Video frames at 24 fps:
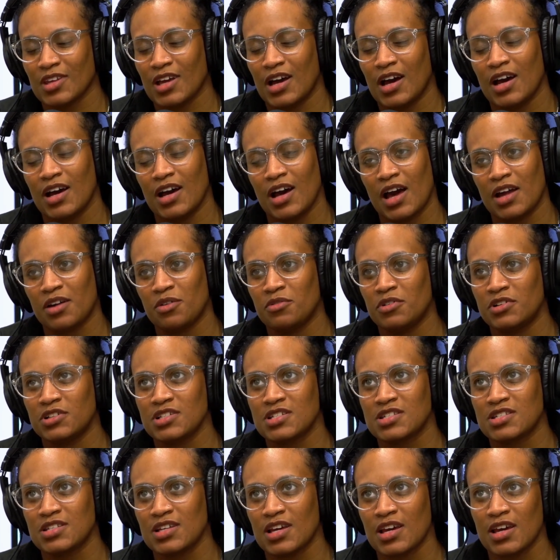I don't want to
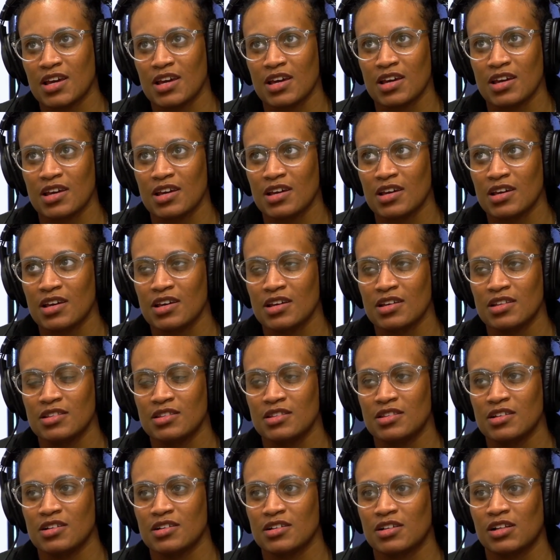say
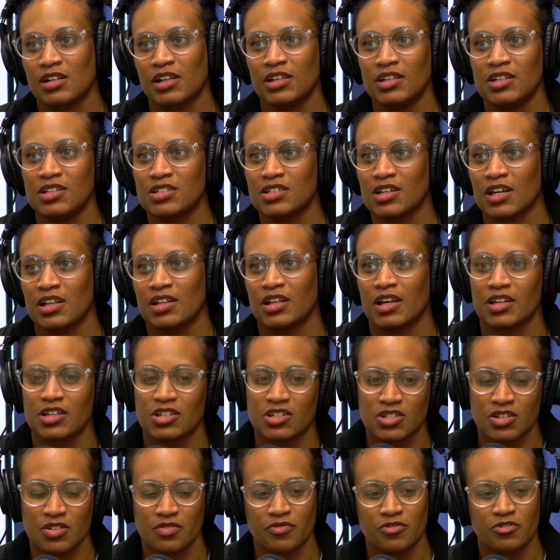the cliche like
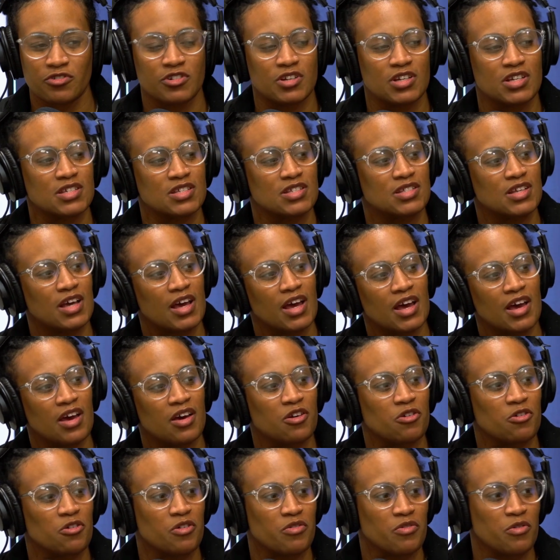chivalry is
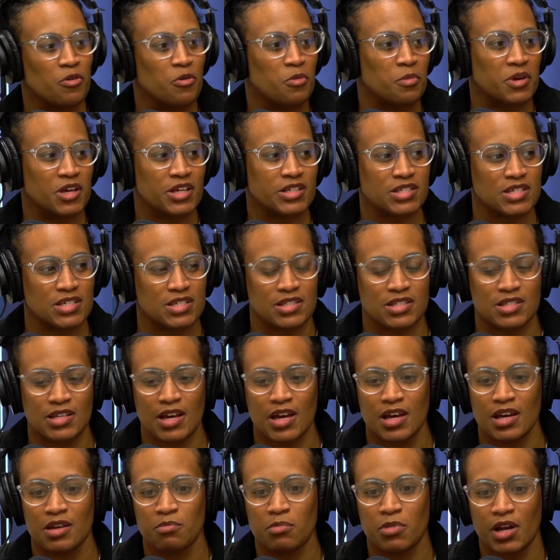dead or romance is
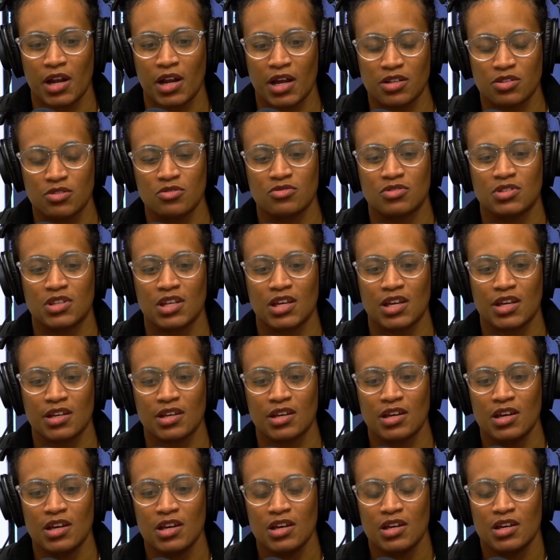dead, but I do think
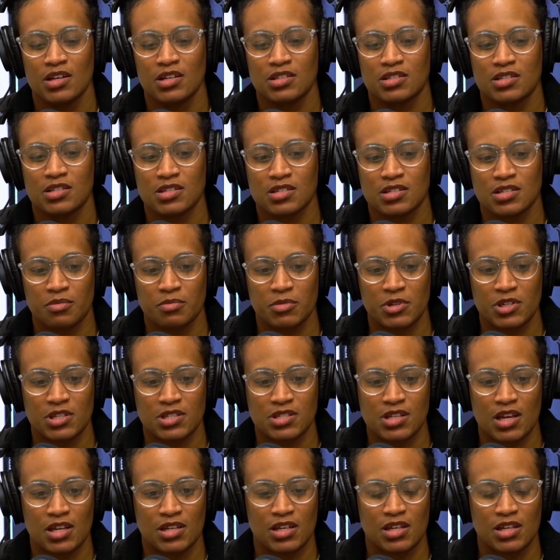to some
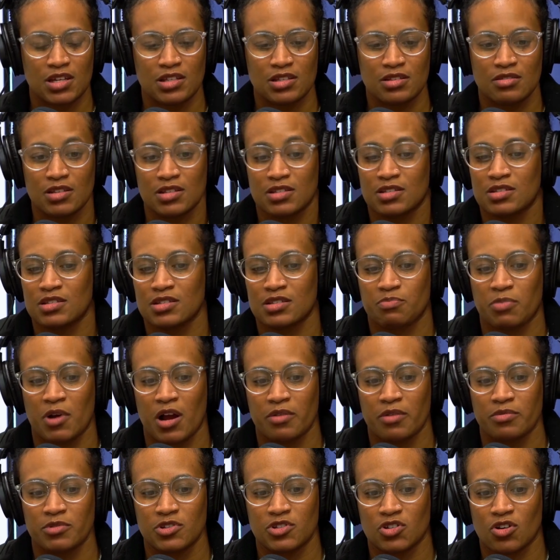extent, and this is
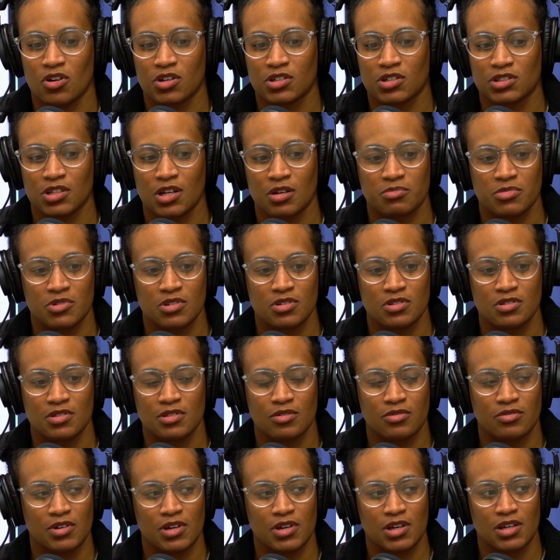probably chalked up to the
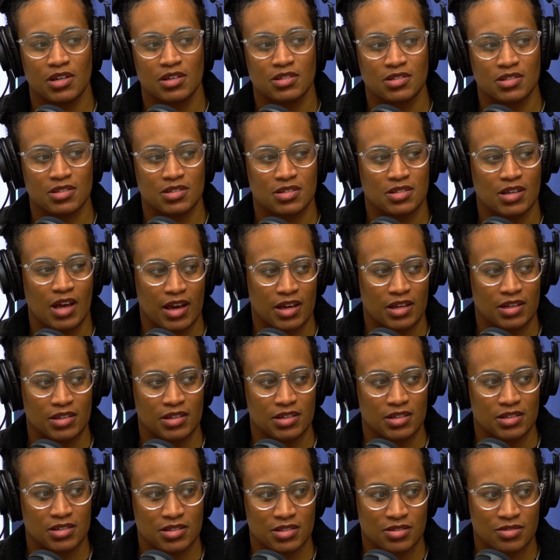way
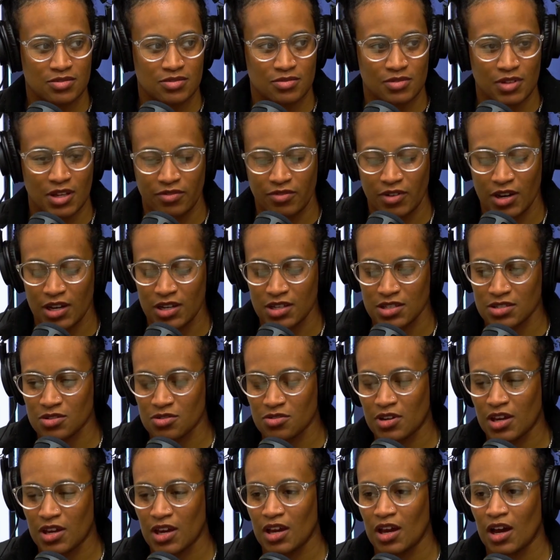society is, like, right, it's so
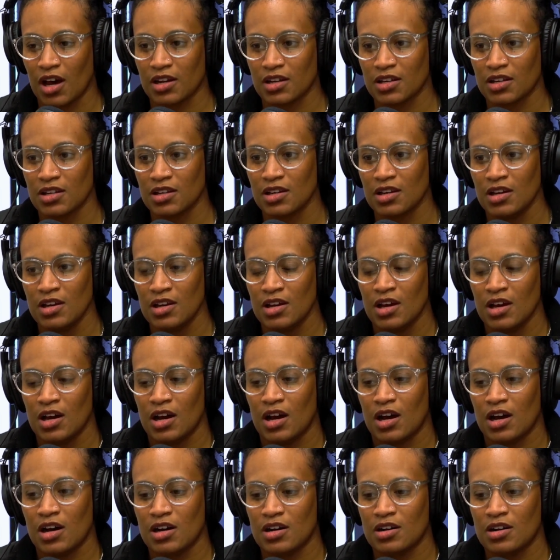chaotic,
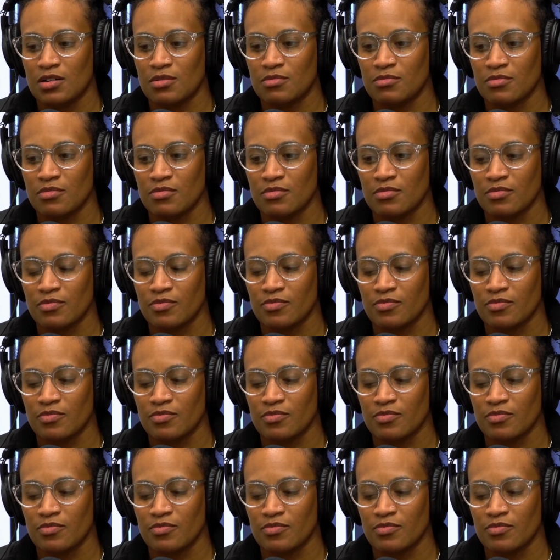and